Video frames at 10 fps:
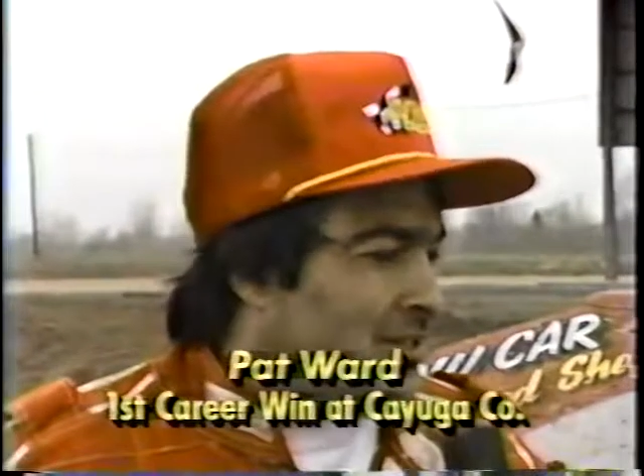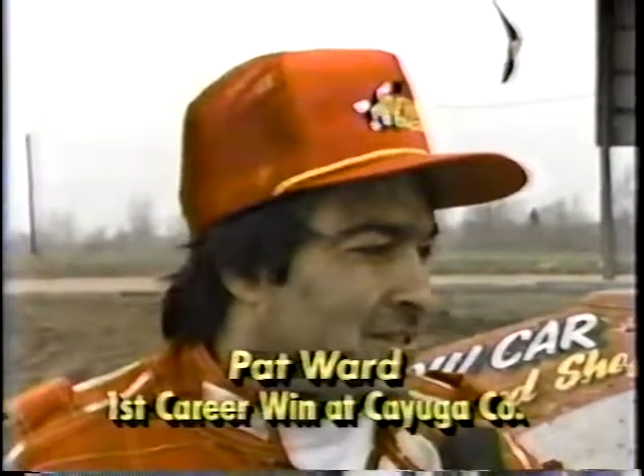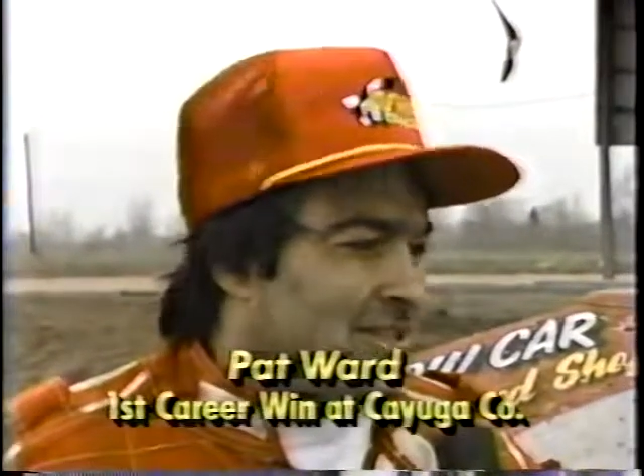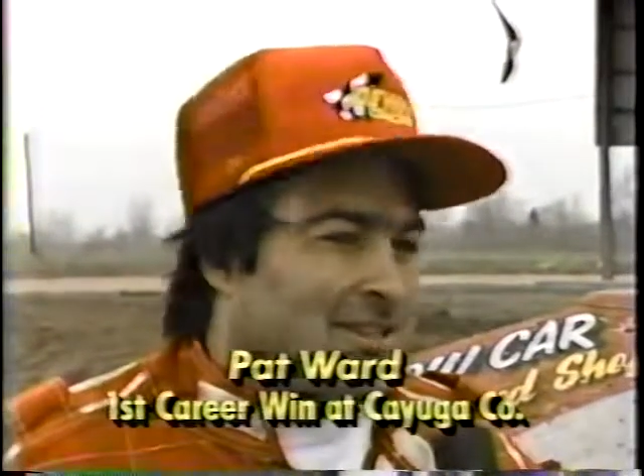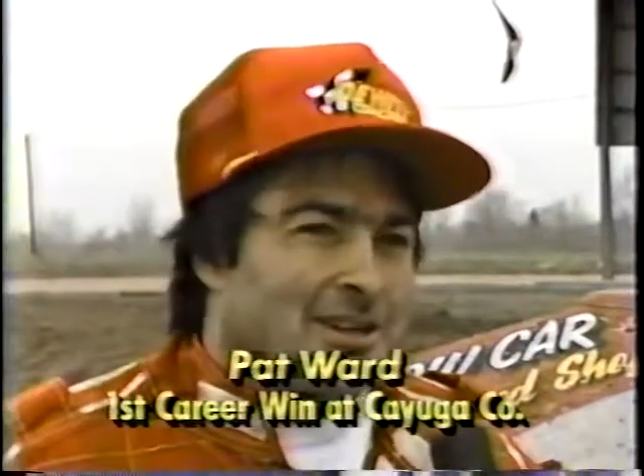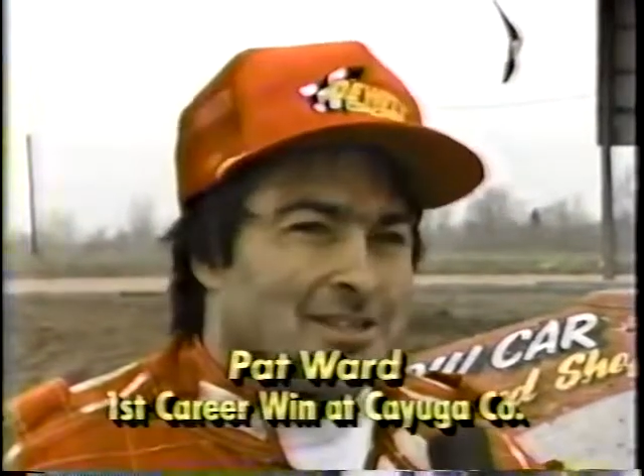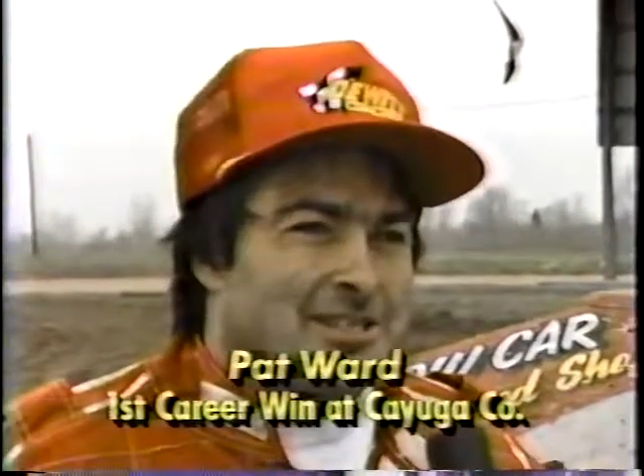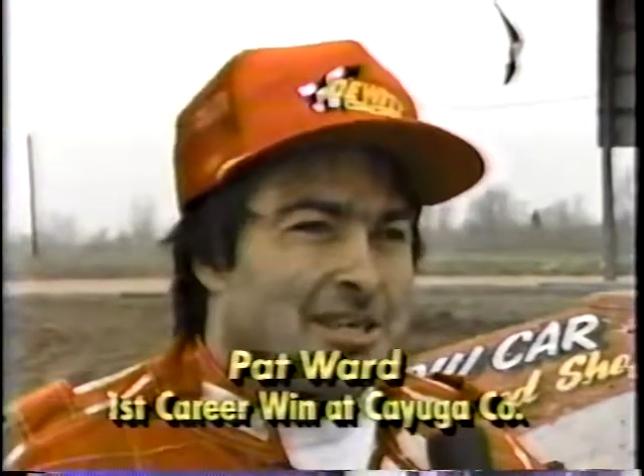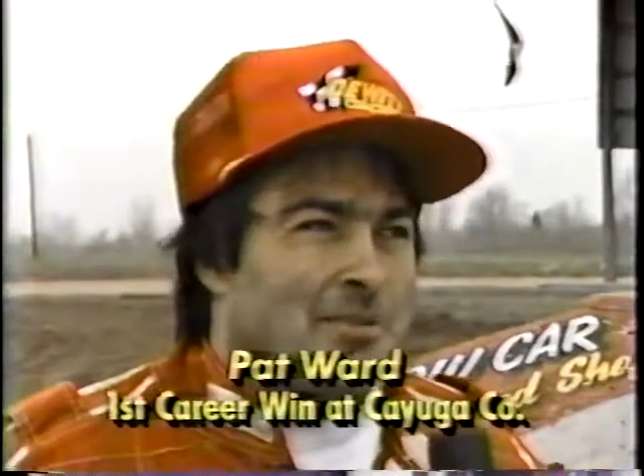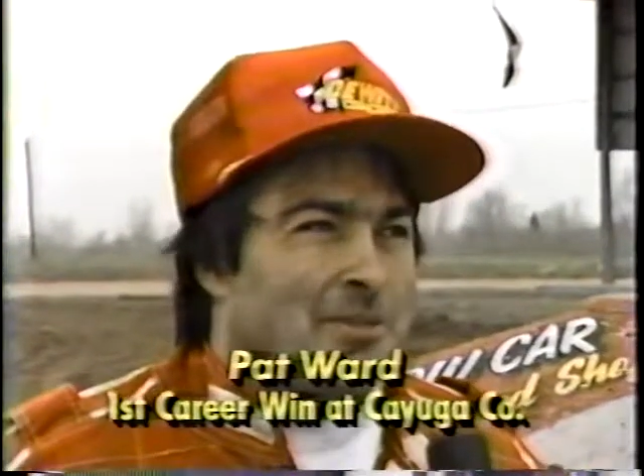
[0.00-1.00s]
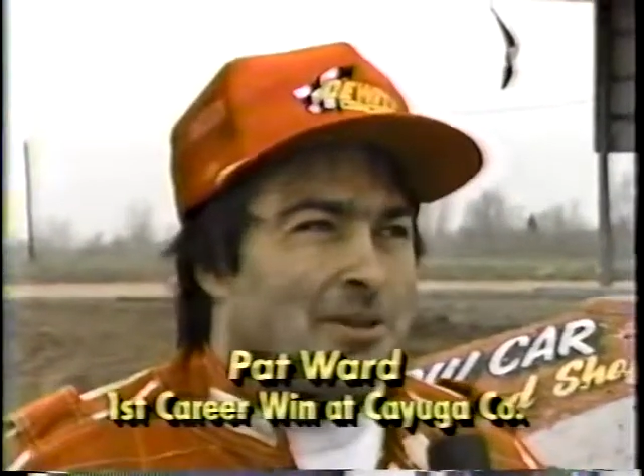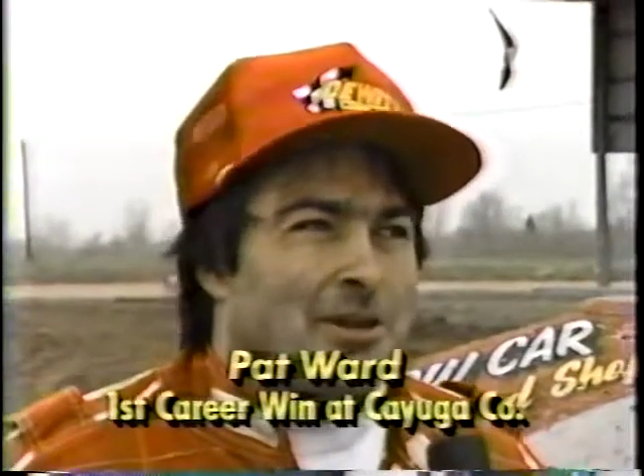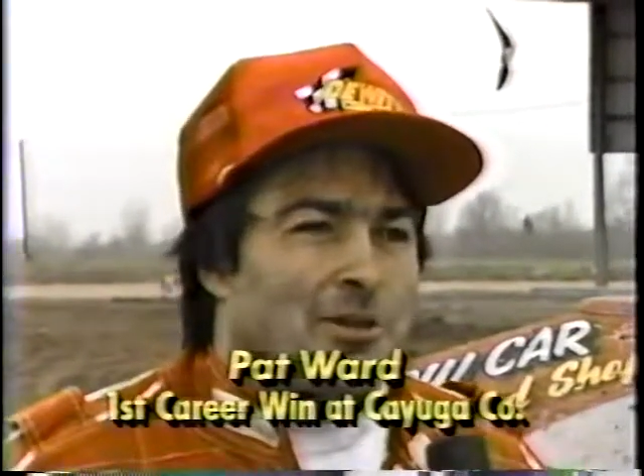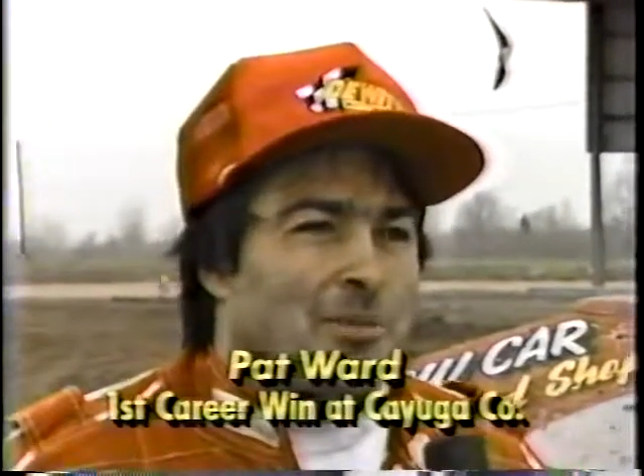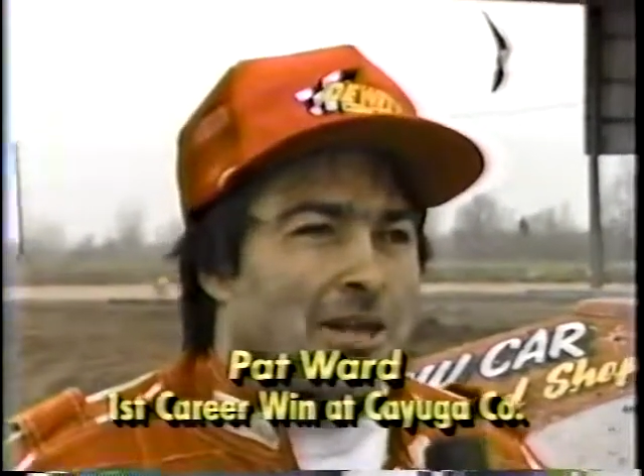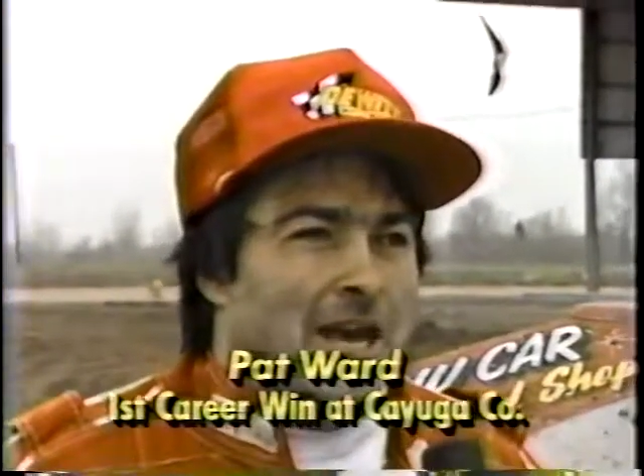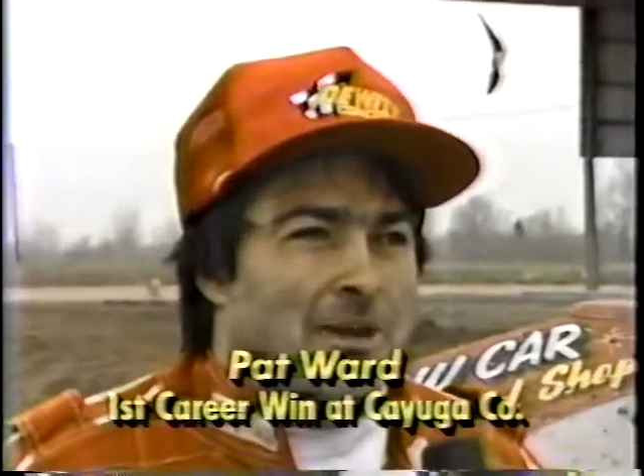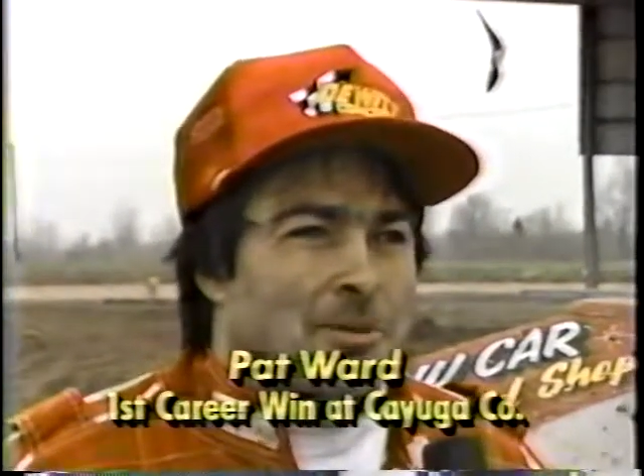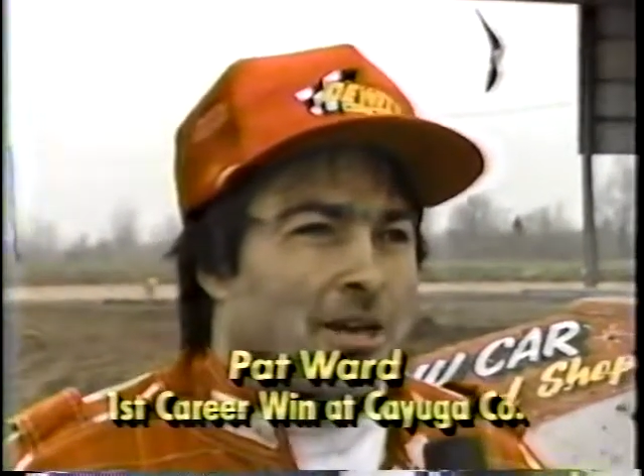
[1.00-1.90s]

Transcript: she started skipping a little bit at me.